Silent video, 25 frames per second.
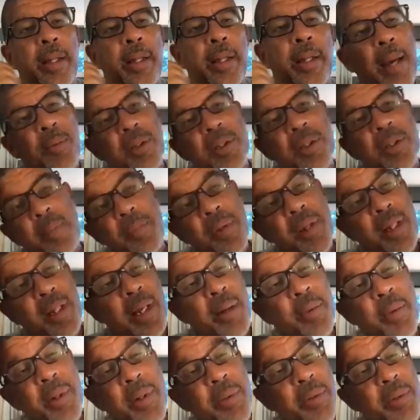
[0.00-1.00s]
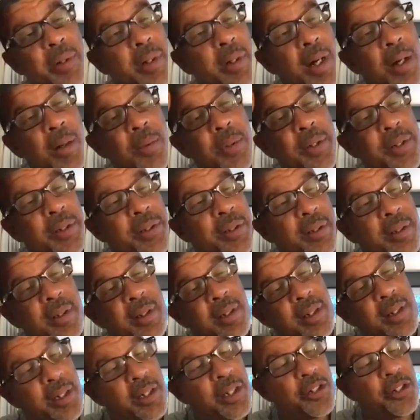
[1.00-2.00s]
something that we were always
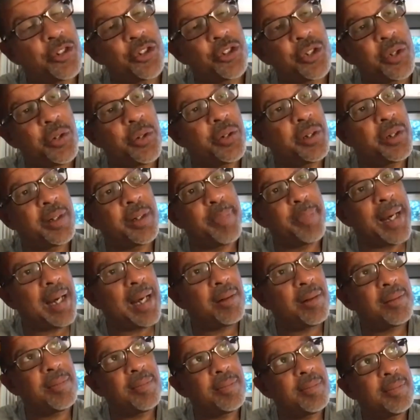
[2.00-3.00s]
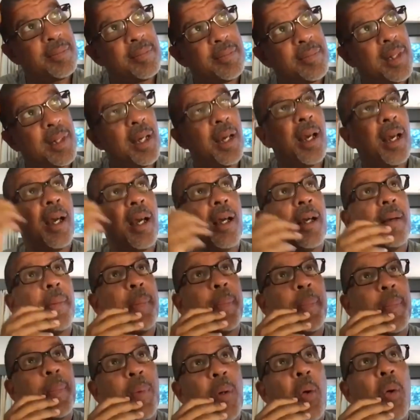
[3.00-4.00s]
concerned about,
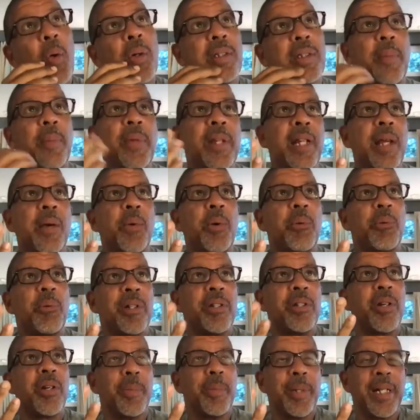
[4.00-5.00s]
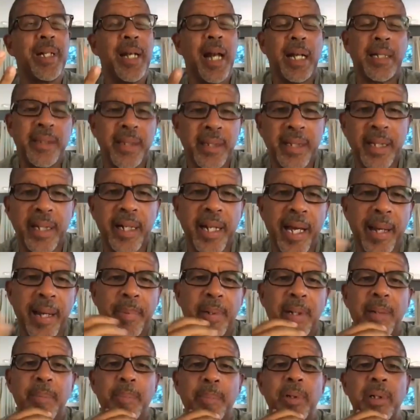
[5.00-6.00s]
or something that we were determined not to let
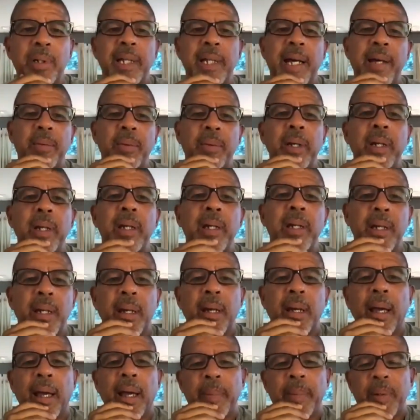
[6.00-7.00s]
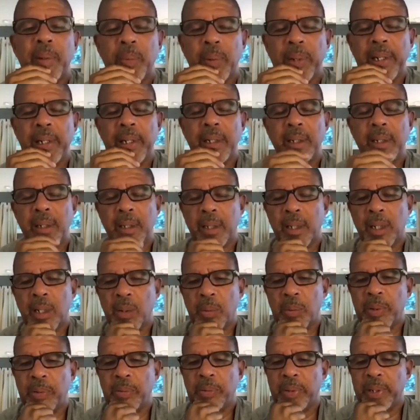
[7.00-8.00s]
happen, I'll put it that way. I mean, we
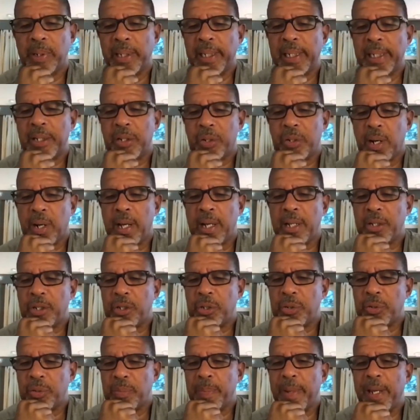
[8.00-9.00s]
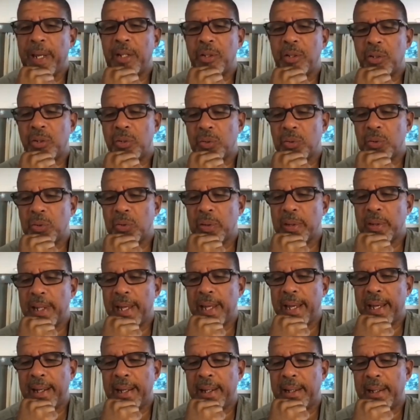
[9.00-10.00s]
really tried to make sure
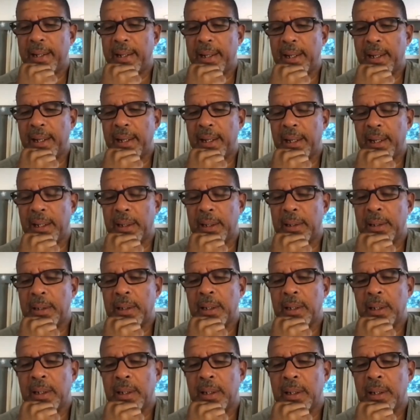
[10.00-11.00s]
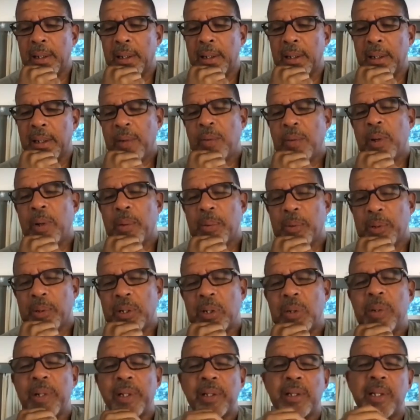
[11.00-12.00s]
that when
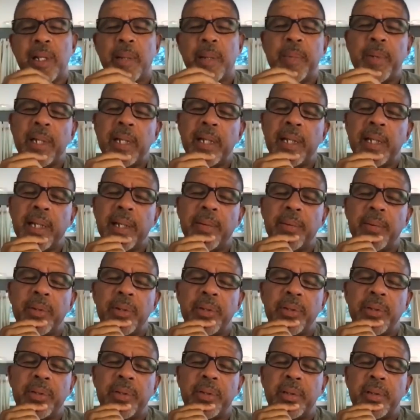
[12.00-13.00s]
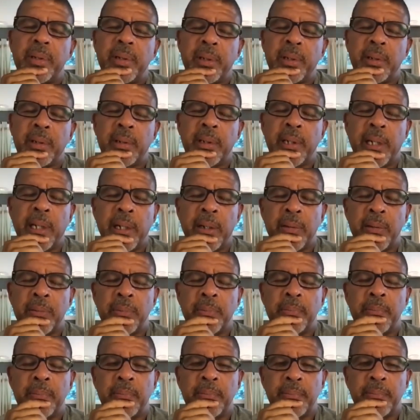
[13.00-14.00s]
we were doing something that was, you
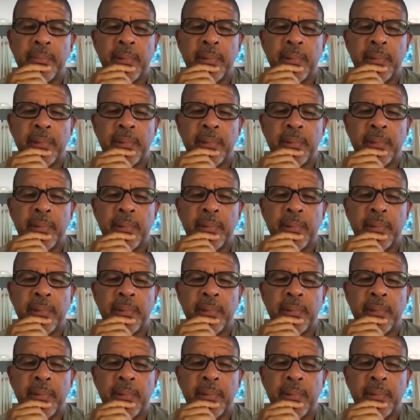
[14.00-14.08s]
know,